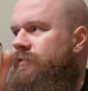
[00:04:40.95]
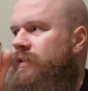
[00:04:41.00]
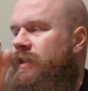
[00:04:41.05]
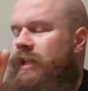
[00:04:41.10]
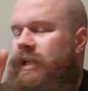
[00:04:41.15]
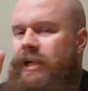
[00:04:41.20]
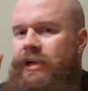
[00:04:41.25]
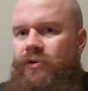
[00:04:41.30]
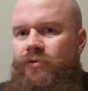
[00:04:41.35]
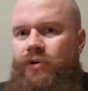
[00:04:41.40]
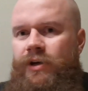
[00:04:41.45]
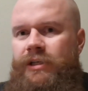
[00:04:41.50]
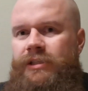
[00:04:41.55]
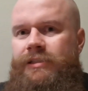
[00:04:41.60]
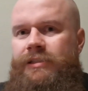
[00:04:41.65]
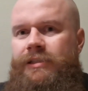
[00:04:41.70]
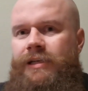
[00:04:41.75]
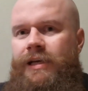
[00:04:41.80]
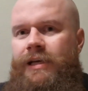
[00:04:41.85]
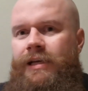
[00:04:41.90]

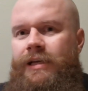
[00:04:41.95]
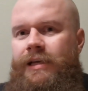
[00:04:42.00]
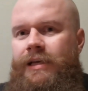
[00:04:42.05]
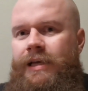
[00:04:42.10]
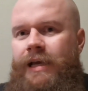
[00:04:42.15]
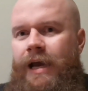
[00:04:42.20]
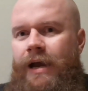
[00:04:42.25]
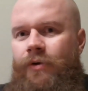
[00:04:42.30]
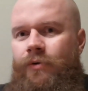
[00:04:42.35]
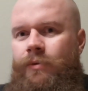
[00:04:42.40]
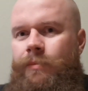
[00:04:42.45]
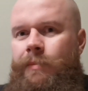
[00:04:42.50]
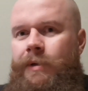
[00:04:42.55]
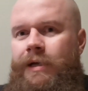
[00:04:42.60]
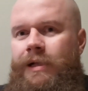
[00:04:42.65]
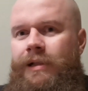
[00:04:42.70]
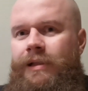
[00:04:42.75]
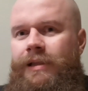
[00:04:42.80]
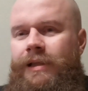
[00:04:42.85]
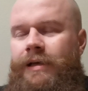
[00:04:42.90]
licorice and
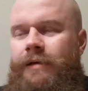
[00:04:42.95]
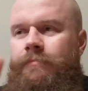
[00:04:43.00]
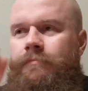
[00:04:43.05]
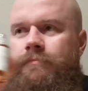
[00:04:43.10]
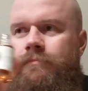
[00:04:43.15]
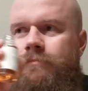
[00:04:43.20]
caramel,